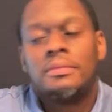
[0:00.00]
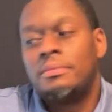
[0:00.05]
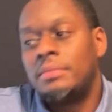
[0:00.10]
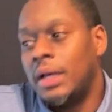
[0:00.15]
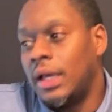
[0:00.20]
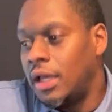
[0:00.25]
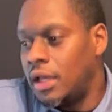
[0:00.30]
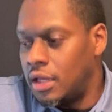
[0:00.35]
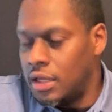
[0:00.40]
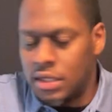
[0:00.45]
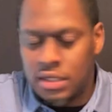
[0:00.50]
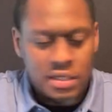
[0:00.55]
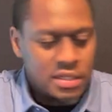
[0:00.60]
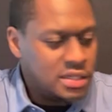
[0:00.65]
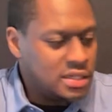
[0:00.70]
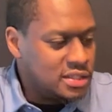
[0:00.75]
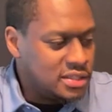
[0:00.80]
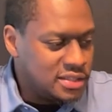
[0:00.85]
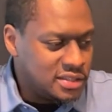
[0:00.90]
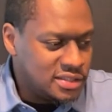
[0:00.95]
Man,
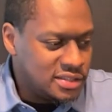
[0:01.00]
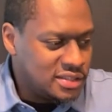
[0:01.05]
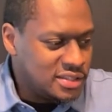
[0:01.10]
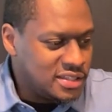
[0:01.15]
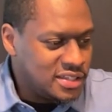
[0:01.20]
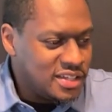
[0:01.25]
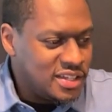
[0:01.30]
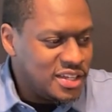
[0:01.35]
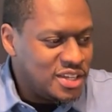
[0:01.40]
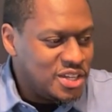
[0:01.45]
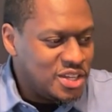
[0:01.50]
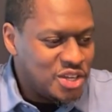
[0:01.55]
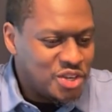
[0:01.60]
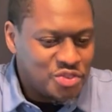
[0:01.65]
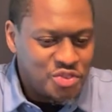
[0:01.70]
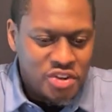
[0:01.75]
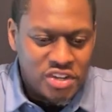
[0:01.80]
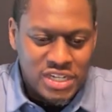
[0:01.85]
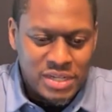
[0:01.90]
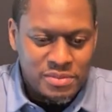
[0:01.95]

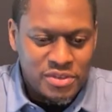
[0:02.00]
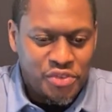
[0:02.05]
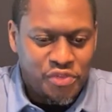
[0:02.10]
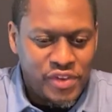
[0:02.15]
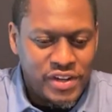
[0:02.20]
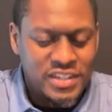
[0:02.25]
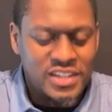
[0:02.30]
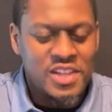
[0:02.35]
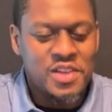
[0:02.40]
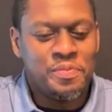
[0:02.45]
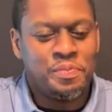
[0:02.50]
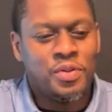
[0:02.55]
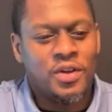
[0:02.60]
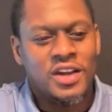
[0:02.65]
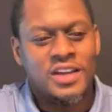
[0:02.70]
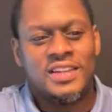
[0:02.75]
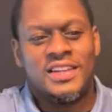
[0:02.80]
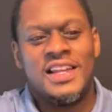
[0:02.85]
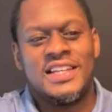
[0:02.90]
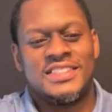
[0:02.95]
growing up in Franklin, the
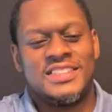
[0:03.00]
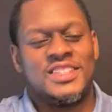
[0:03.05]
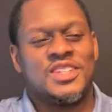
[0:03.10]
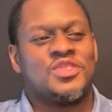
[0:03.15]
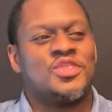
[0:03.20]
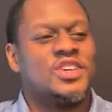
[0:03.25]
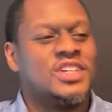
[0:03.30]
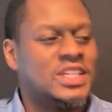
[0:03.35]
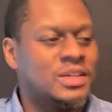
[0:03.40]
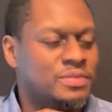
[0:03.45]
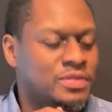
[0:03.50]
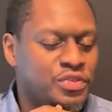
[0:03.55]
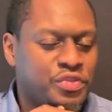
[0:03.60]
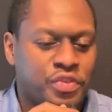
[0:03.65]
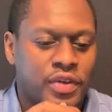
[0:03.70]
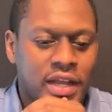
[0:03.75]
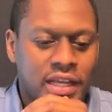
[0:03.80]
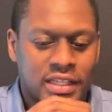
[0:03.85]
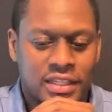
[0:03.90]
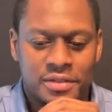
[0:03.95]
important lesson of growing up in
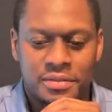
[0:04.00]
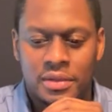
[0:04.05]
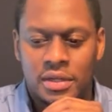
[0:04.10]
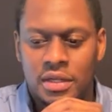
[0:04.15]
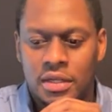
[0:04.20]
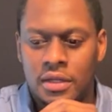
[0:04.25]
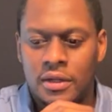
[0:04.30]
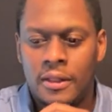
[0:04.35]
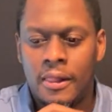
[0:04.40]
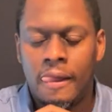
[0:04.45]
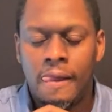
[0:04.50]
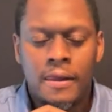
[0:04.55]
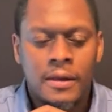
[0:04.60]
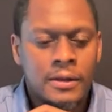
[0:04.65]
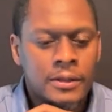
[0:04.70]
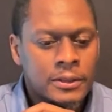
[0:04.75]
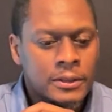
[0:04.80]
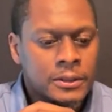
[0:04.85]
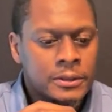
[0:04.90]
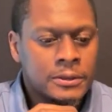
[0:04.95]
Franklin, man.
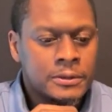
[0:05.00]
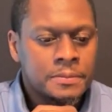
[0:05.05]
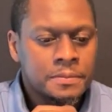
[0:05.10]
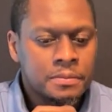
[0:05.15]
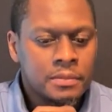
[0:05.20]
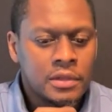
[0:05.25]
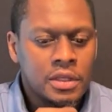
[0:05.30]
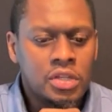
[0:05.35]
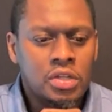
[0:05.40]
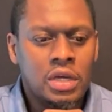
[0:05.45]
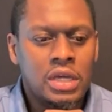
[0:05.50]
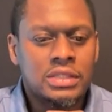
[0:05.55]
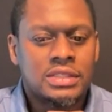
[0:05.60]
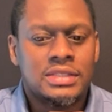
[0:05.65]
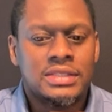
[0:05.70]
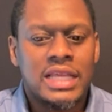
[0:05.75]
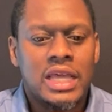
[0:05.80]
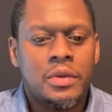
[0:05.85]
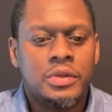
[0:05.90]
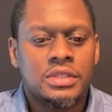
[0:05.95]
You know, to
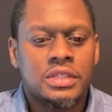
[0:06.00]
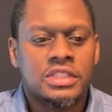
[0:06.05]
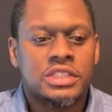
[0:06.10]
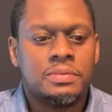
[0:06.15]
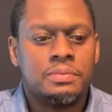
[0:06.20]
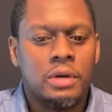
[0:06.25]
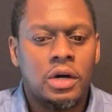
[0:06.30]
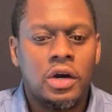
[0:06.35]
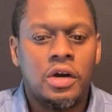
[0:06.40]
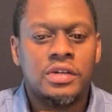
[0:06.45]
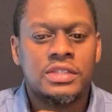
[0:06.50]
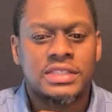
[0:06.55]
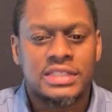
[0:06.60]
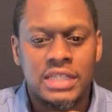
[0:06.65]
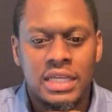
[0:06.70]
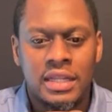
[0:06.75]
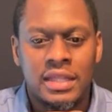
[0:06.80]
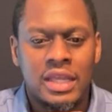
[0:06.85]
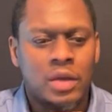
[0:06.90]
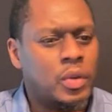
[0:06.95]
say it was a small
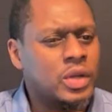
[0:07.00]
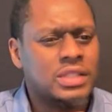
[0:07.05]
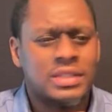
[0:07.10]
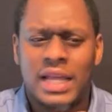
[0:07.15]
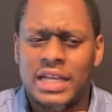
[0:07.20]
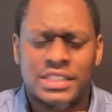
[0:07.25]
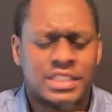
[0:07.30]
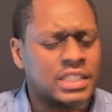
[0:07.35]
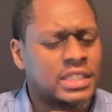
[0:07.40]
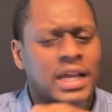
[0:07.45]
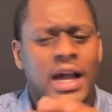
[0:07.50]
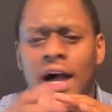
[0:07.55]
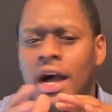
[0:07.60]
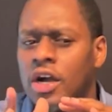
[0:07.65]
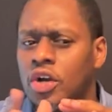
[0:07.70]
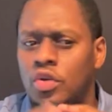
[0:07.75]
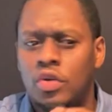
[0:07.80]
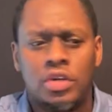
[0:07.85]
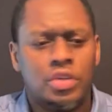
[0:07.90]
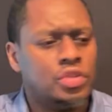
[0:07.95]
city, it wasn't like
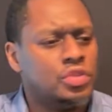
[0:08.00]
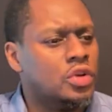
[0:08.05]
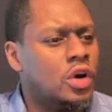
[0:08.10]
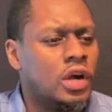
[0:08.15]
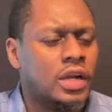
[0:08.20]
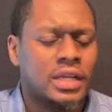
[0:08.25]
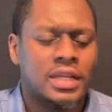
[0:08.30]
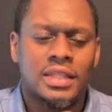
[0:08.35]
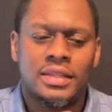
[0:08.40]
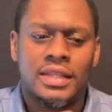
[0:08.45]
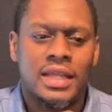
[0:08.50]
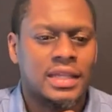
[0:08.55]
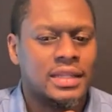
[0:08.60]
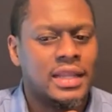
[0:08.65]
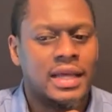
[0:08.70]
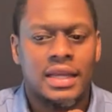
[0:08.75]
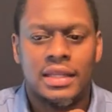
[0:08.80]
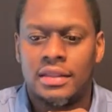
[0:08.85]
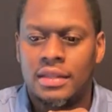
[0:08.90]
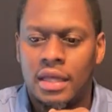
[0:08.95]
Chicago or New York or anything
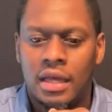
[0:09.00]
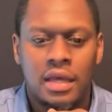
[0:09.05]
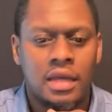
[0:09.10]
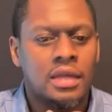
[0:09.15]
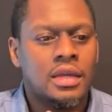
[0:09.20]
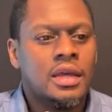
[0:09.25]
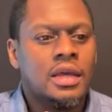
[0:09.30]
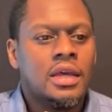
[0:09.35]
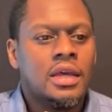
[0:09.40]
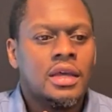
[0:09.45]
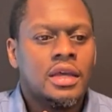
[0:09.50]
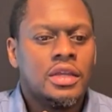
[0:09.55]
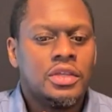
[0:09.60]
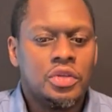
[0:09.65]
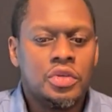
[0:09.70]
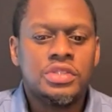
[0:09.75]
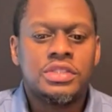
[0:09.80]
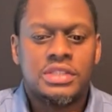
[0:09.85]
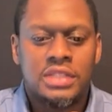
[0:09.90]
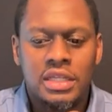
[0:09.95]
like that.
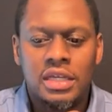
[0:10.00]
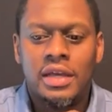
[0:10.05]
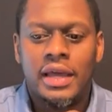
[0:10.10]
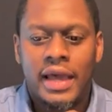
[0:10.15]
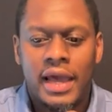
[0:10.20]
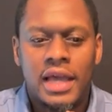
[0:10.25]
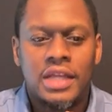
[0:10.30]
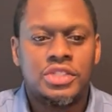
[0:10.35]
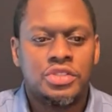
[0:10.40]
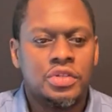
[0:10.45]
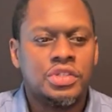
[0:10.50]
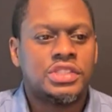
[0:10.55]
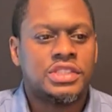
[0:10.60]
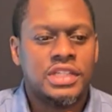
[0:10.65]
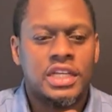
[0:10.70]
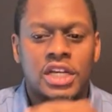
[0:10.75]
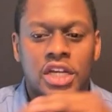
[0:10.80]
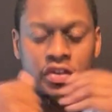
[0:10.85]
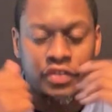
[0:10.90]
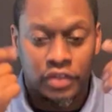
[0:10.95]
You still had your
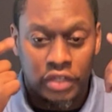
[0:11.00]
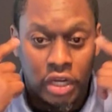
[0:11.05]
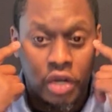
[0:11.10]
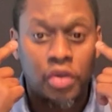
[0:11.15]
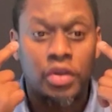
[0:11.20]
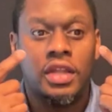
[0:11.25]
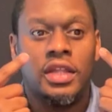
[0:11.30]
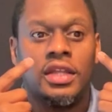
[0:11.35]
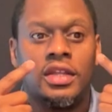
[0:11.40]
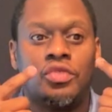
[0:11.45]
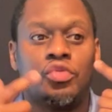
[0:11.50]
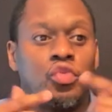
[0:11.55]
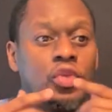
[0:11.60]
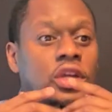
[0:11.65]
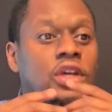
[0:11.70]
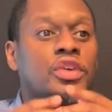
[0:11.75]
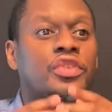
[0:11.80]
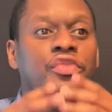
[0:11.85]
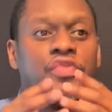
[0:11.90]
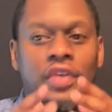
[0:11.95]
share of learning
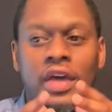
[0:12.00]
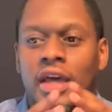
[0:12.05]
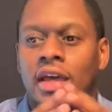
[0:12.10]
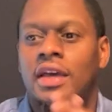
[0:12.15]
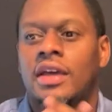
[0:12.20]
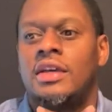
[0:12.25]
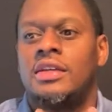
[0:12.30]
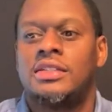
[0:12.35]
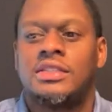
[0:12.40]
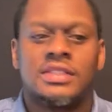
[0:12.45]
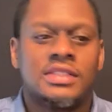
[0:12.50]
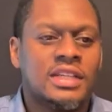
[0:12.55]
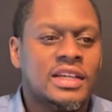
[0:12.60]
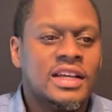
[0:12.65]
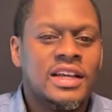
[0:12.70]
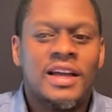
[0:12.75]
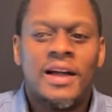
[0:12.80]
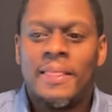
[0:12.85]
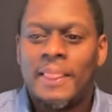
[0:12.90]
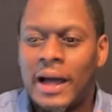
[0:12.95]
real fast,
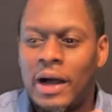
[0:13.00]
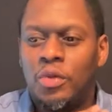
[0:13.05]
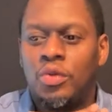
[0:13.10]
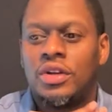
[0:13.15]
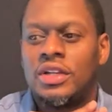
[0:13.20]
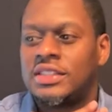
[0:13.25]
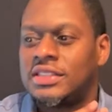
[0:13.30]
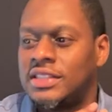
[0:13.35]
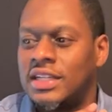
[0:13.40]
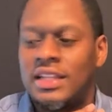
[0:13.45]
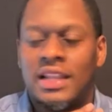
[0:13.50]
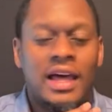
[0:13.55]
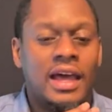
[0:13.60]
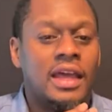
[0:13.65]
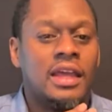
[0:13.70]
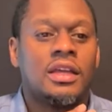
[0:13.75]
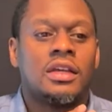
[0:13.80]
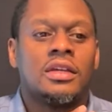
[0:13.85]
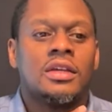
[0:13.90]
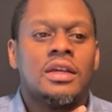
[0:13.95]
I want to say,
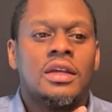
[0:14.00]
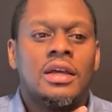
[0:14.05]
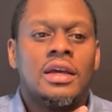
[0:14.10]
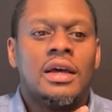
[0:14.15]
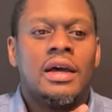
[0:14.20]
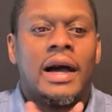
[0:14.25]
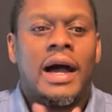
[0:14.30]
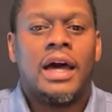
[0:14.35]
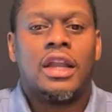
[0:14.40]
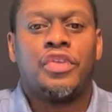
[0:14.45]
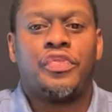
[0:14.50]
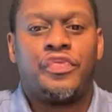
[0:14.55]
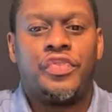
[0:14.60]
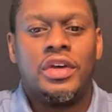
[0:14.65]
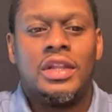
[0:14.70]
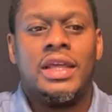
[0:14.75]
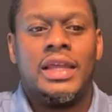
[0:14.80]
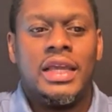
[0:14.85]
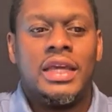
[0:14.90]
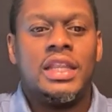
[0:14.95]
like, how to
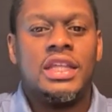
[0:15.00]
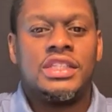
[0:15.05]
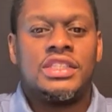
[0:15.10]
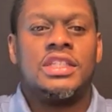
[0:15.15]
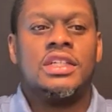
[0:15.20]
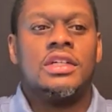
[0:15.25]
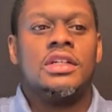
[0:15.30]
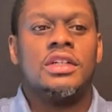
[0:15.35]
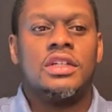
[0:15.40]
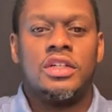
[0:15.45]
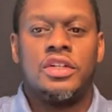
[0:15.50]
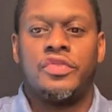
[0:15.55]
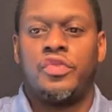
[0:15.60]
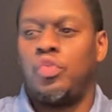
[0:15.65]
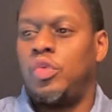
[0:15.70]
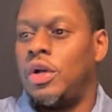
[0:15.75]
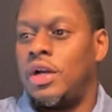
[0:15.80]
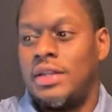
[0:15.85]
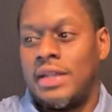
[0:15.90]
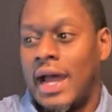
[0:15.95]
feel the energy of
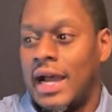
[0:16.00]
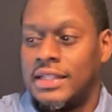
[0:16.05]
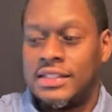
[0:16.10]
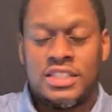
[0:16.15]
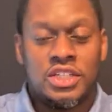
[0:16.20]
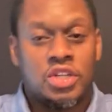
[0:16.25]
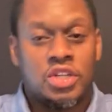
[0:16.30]
where not to